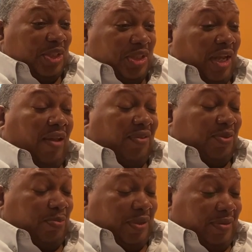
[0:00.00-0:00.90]

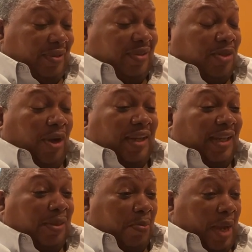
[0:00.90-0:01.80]
shelves, starting
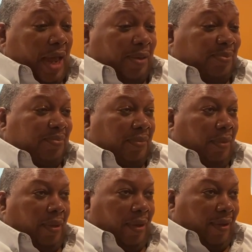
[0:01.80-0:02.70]
at the bottom,
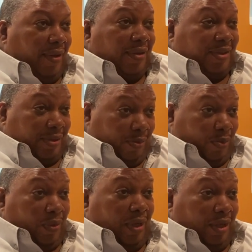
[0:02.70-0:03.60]

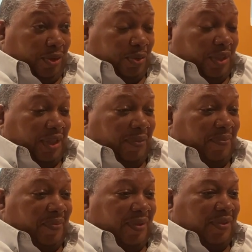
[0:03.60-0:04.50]
literally.
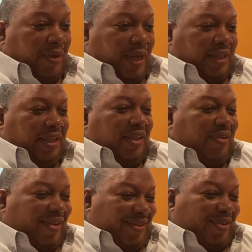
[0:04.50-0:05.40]
So, I
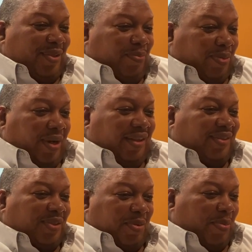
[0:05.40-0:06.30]
cleaned the
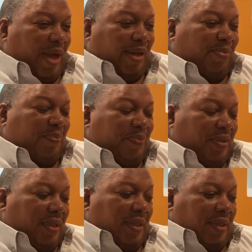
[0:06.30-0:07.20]
products on the bottom
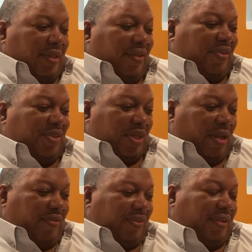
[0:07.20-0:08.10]
of the
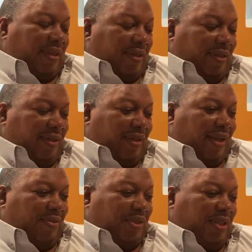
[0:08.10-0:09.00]
shelves, and
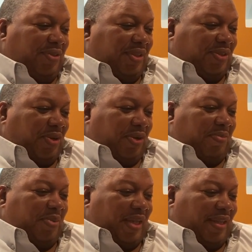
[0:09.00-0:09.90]
I was a little disheartened
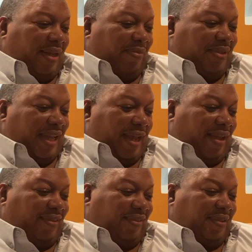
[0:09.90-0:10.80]
by that
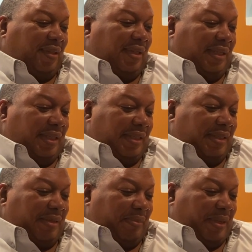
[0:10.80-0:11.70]
task,
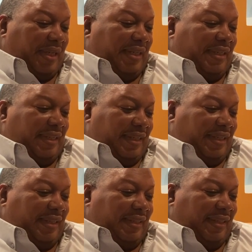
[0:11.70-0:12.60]
but I